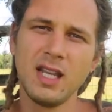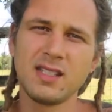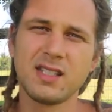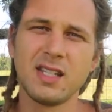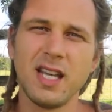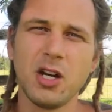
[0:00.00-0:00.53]

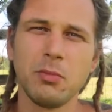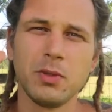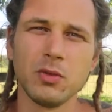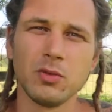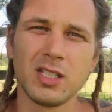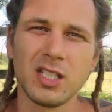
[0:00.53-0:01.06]
it's going to help
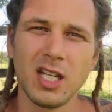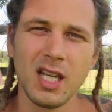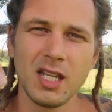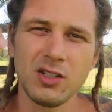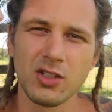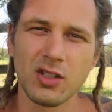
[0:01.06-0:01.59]
you
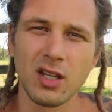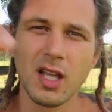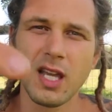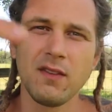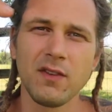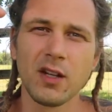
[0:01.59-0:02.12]
change your
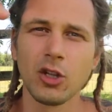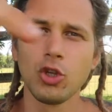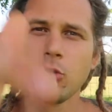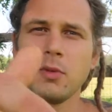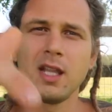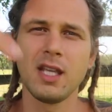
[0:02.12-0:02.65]
life and
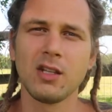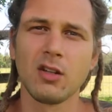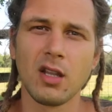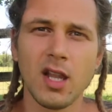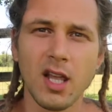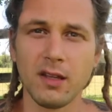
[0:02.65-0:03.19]
illuminate your
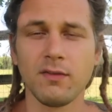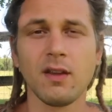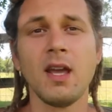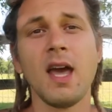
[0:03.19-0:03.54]
life.